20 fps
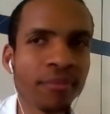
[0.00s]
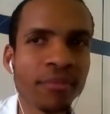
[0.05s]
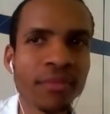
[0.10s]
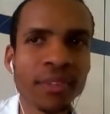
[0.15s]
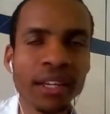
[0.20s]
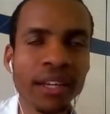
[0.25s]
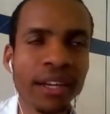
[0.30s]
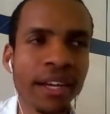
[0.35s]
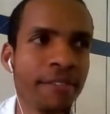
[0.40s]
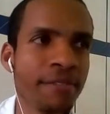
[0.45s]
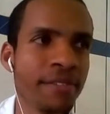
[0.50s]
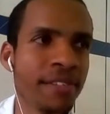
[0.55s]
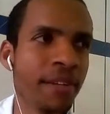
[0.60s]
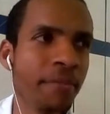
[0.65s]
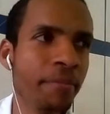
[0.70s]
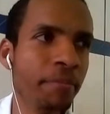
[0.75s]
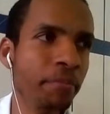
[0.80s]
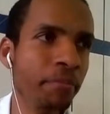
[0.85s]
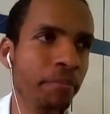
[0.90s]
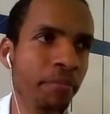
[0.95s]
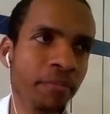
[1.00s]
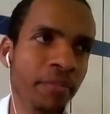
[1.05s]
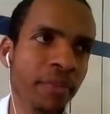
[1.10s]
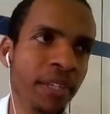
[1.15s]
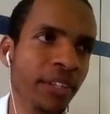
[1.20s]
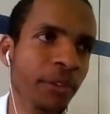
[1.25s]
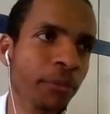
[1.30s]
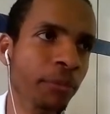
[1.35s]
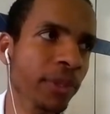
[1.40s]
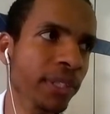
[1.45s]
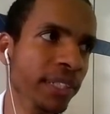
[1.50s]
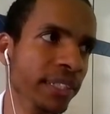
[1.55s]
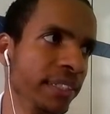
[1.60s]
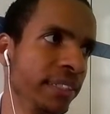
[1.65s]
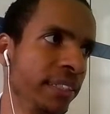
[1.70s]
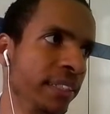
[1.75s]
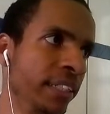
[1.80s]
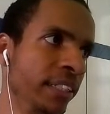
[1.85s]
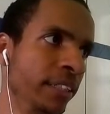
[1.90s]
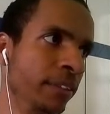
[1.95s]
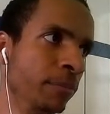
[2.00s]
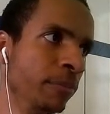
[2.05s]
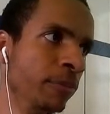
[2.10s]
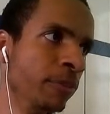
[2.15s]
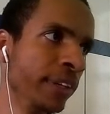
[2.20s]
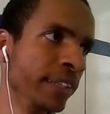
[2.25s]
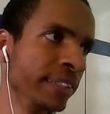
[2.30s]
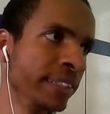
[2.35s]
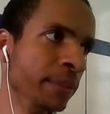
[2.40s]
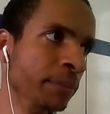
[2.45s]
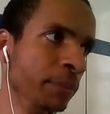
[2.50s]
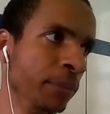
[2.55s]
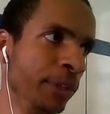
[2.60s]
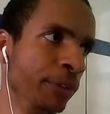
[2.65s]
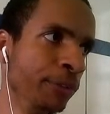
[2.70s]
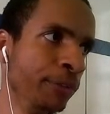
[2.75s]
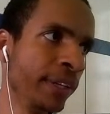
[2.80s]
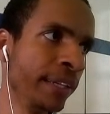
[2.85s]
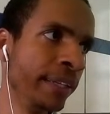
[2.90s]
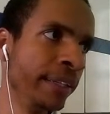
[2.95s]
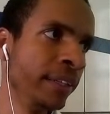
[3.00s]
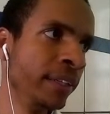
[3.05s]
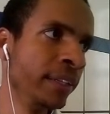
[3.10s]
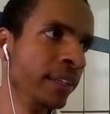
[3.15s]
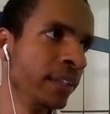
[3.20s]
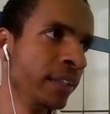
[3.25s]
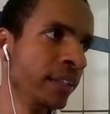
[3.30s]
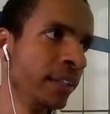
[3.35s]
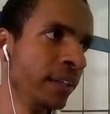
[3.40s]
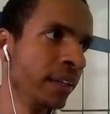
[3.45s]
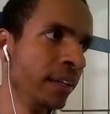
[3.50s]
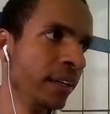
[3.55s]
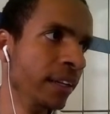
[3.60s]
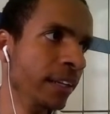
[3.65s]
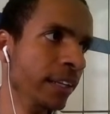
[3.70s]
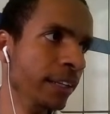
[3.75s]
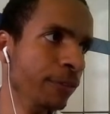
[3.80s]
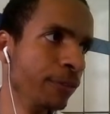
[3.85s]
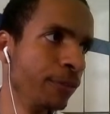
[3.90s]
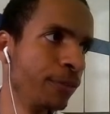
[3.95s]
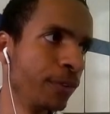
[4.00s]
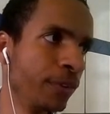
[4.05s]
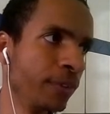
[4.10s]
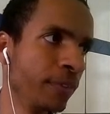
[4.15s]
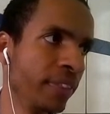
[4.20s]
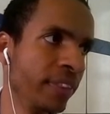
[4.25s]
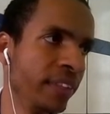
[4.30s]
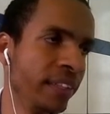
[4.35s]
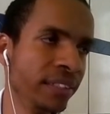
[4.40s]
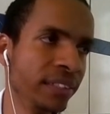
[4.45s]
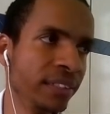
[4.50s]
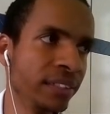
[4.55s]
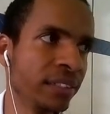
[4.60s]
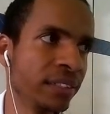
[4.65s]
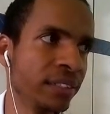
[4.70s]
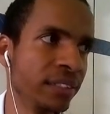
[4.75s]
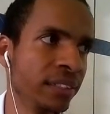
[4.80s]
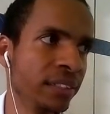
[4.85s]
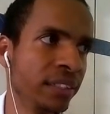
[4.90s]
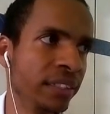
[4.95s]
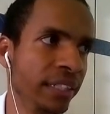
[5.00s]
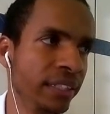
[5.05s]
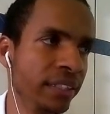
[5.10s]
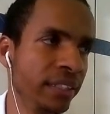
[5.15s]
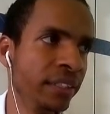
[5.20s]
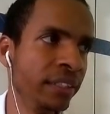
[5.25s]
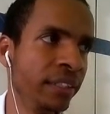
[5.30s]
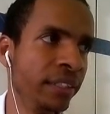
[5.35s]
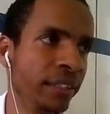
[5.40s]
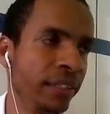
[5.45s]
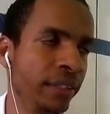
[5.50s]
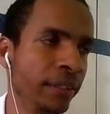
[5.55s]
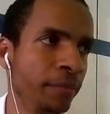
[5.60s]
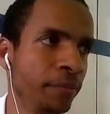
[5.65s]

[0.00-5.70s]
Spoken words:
I have some little bugs here. For example, if I leave from this state here,